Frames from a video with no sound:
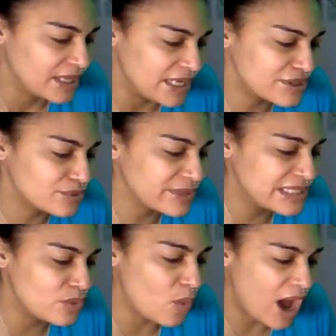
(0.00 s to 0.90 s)
is a
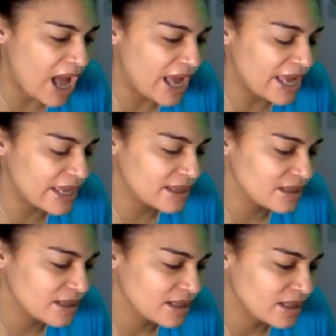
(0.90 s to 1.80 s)
reason why
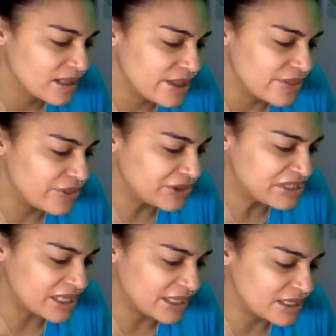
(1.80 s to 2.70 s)
they're
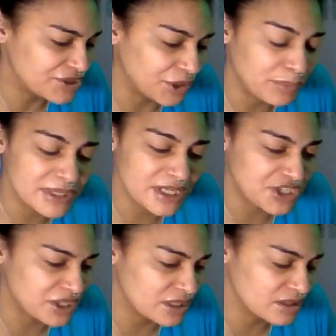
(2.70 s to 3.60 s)
stuck in a certain
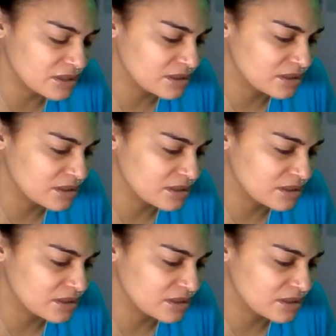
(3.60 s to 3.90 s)
position.